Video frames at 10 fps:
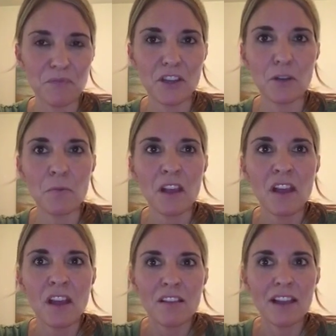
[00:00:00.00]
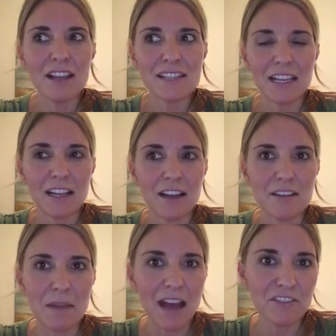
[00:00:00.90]
So like I said,
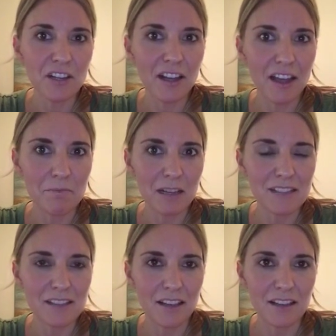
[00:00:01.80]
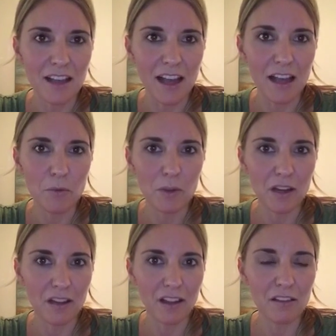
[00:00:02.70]
after I had my son, I
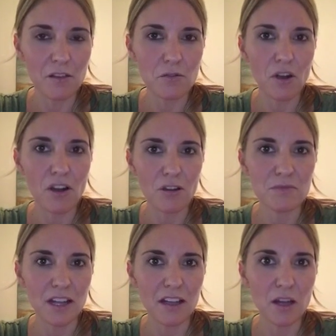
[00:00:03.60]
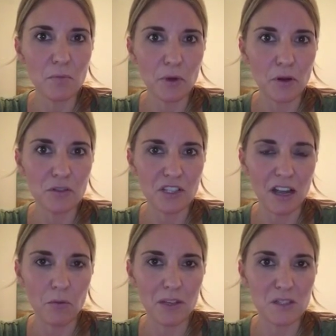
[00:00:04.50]
went on a low carb diet approach
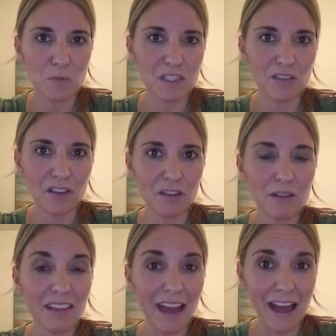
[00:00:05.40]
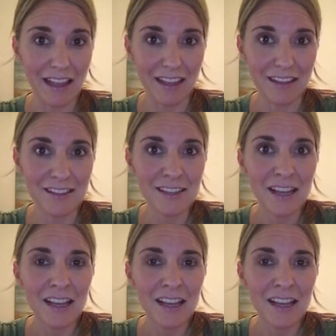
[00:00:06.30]
and I went specifically with Atkins.